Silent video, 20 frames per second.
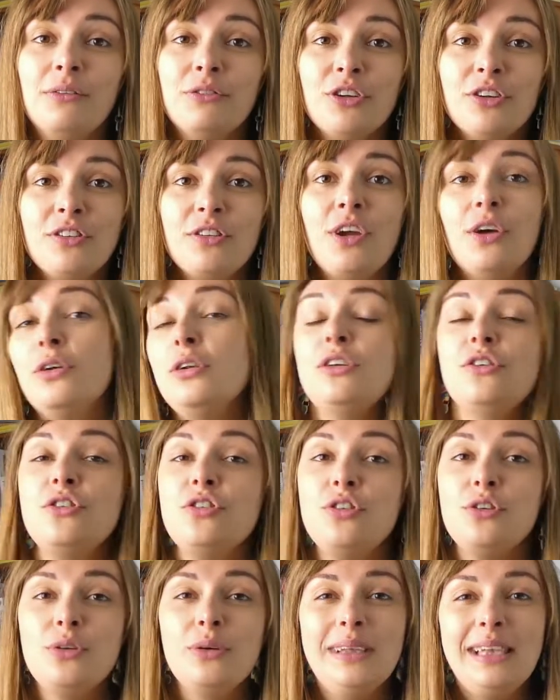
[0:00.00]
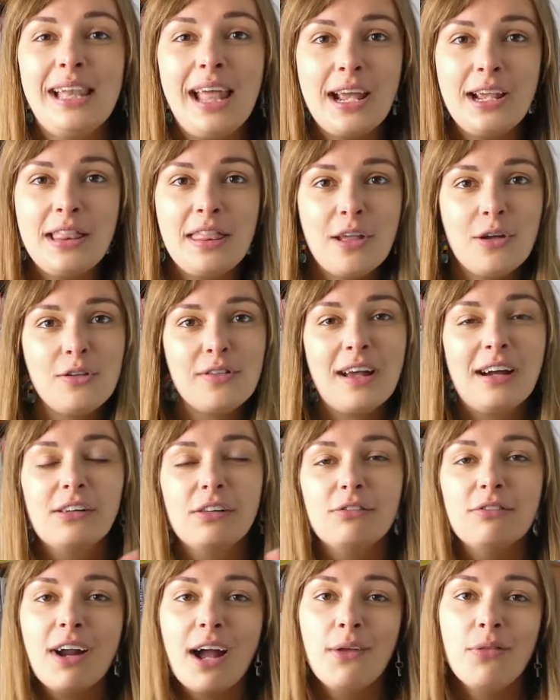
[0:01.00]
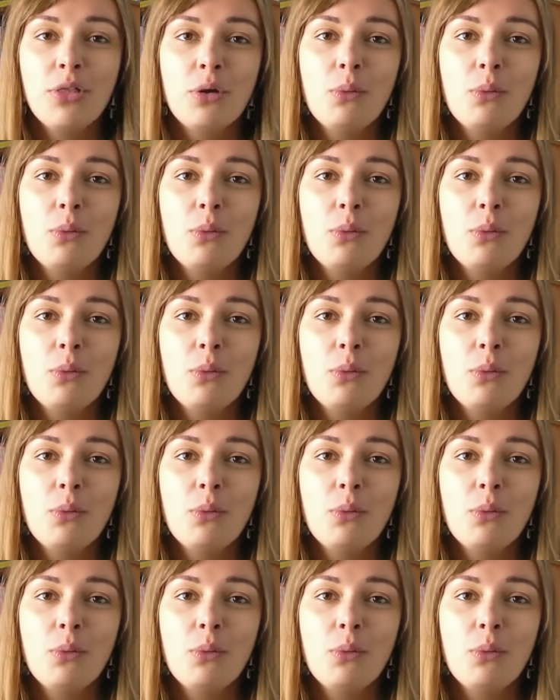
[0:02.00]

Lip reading: I'm just going to lay those out around